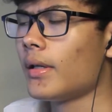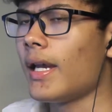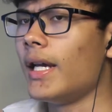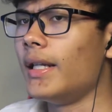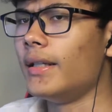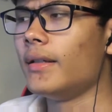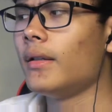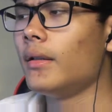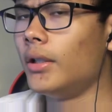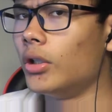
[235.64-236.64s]
And
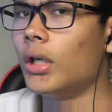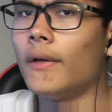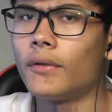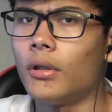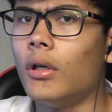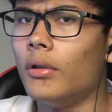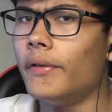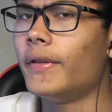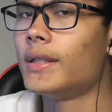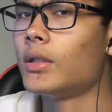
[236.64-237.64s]
after all the
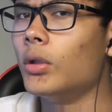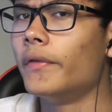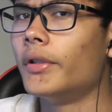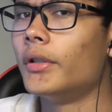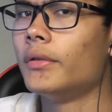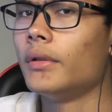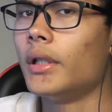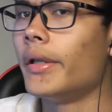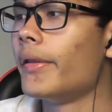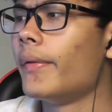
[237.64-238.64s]
events over,
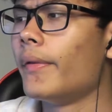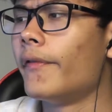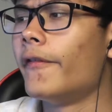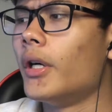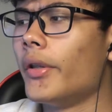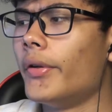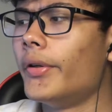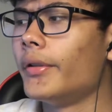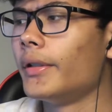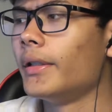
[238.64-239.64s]
the
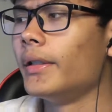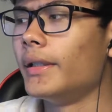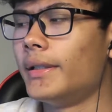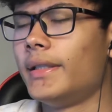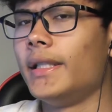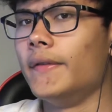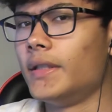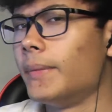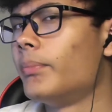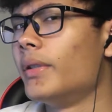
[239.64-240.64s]
father gives
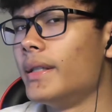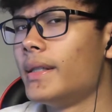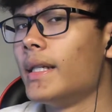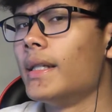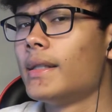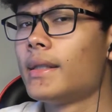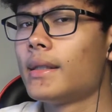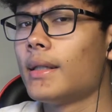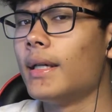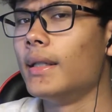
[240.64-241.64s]
the princess
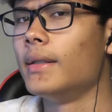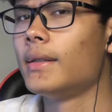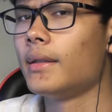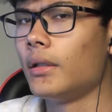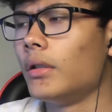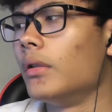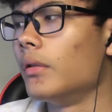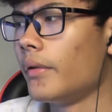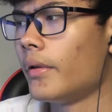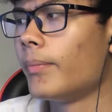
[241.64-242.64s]
as
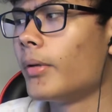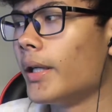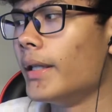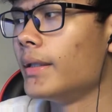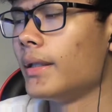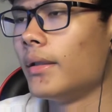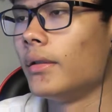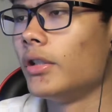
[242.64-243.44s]
the prize, and